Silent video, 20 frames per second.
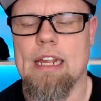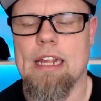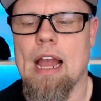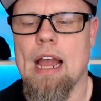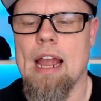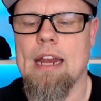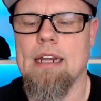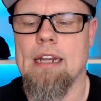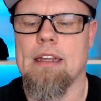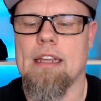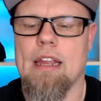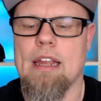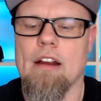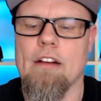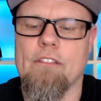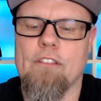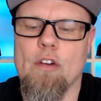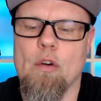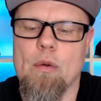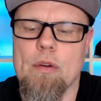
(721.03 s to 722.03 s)
kind of
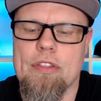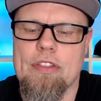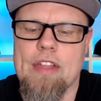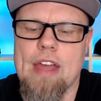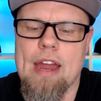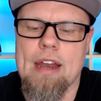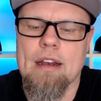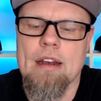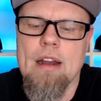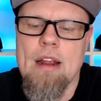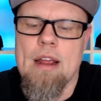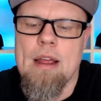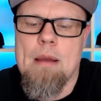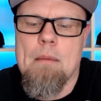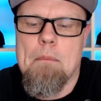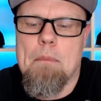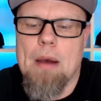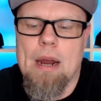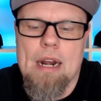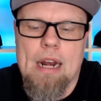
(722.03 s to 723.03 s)
careful with that.
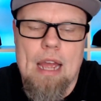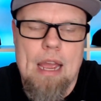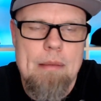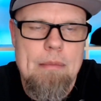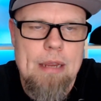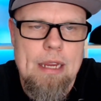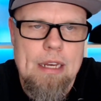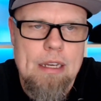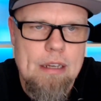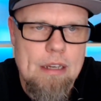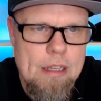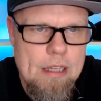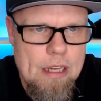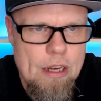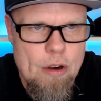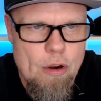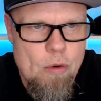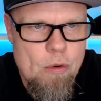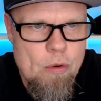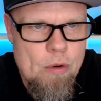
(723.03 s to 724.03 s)
But I mean,
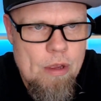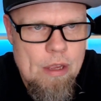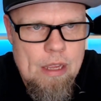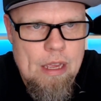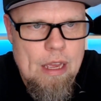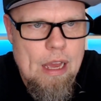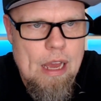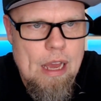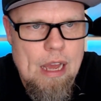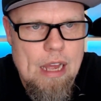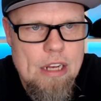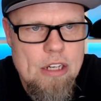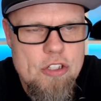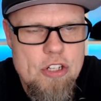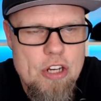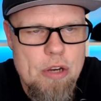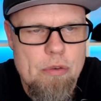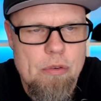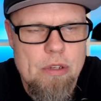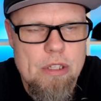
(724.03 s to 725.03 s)

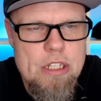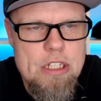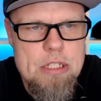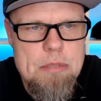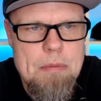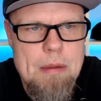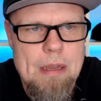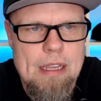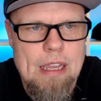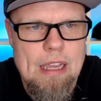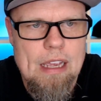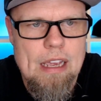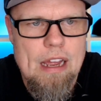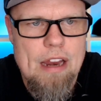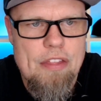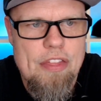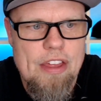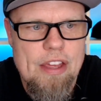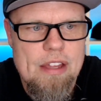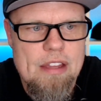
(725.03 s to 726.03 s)
generally speaking,
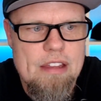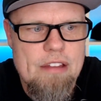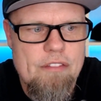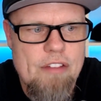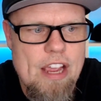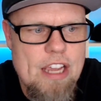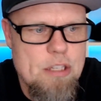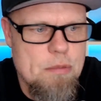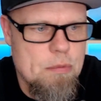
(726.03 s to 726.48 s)
I think the vast